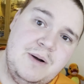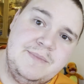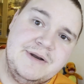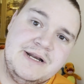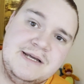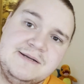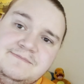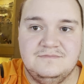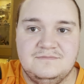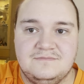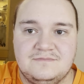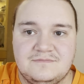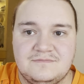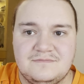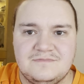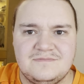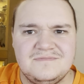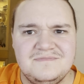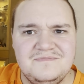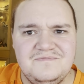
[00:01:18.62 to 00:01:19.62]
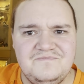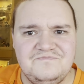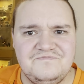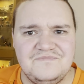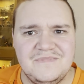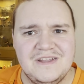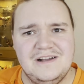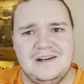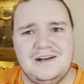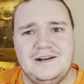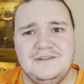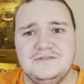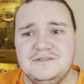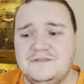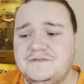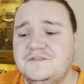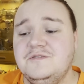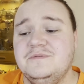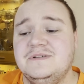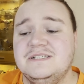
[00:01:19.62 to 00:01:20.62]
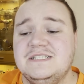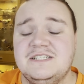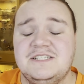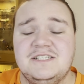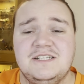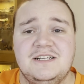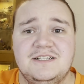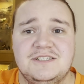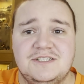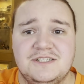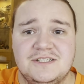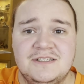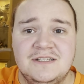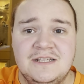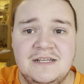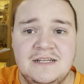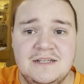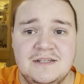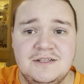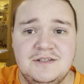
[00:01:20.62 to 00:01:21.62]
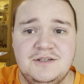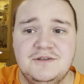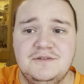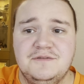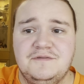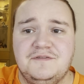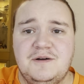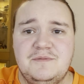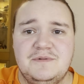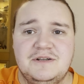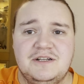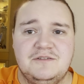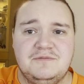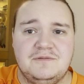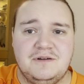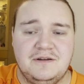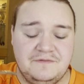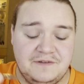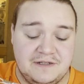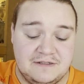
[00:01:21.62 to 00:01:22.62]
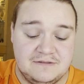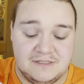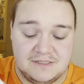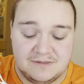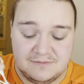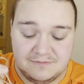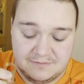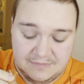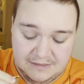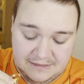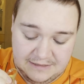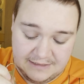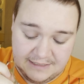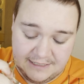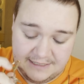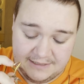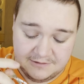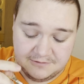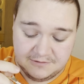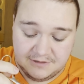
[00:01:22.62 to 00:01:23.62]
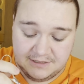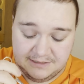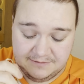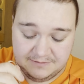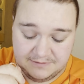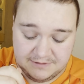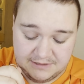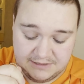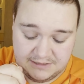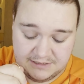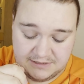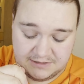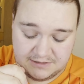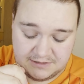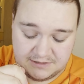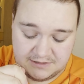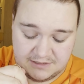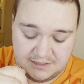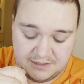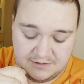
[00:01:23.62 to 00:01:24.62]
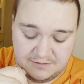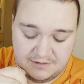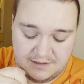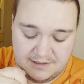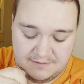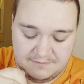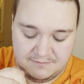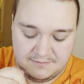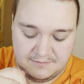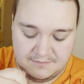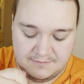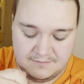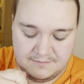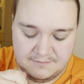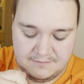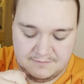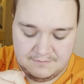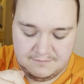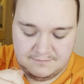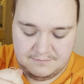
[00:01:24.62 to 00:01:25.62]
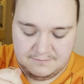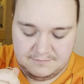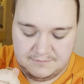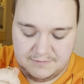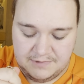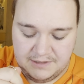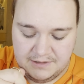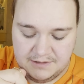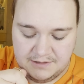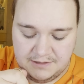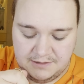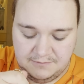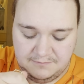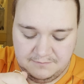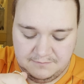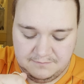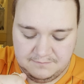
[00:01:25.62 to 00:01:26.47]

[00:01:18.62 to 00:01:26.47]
minute. After a few minutes of searching, couldn't find my knife, but I found some nail clipping scissors. So you know,